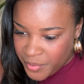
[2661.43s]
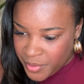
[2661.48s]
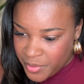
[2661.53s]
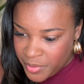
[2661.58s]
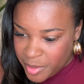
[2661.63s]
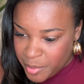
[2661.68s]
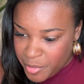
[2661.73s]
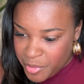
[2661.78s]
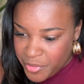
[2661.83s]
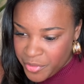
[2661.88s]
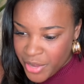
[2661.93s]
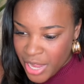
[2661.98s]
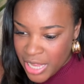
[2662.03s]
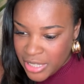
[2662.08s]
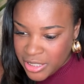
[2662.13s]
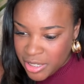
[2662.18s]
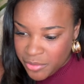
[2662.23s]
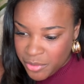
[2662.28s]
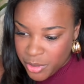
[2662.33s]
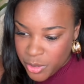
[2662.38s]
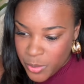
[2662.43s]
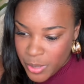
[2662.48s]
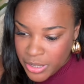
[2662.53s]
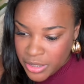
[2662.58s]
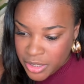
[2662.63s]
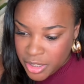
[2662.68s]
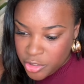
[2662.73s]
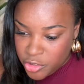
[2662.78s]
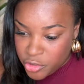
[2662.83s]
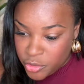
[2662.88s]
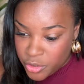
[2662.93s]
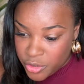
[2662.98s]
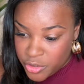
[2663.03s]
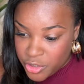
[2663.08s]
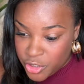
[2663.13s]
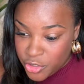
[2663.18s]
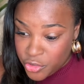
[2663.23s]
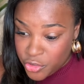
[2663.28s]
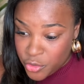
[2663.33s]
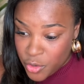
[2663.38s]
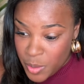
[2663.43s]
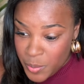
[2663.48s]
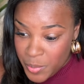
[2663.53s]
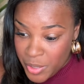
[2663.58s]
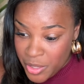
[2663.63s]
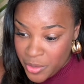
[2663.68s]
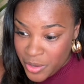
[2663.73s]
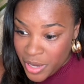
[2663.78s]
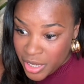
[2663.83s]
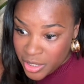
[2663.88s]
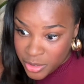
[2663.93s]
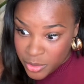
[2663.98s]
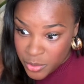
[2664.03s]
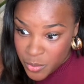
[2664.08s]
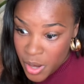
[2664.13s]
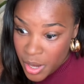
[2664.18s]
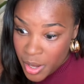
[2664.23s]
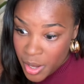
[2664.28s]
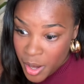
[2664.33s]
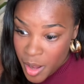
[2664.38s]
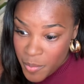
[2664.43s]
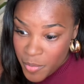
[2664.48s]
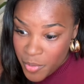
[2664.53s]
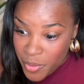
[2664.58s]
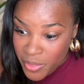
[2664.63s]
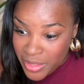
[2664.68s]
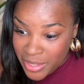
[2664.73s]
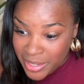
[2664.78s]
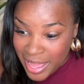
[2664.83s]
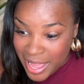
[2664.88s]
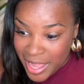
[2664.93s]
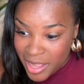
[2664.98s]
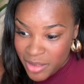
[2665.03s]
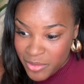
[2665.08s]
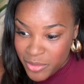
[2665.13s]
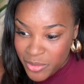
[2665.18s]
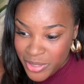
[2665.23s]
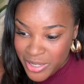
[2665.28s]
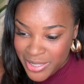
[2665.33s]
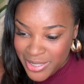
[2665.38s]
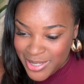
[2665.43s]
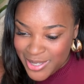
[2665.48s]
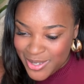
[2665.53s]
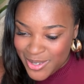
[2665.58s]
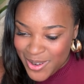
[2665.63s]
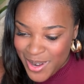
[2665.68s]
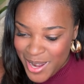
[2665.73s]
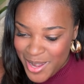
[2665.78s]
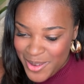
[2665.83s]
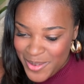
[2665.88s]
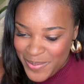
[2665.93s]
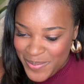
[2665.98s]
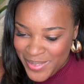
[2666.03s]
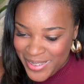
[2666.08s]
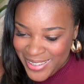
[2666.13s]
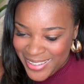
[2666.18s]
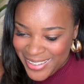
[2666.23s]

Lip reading: Some of you guys have requested to join me. You guys want to come on the live on Instagram?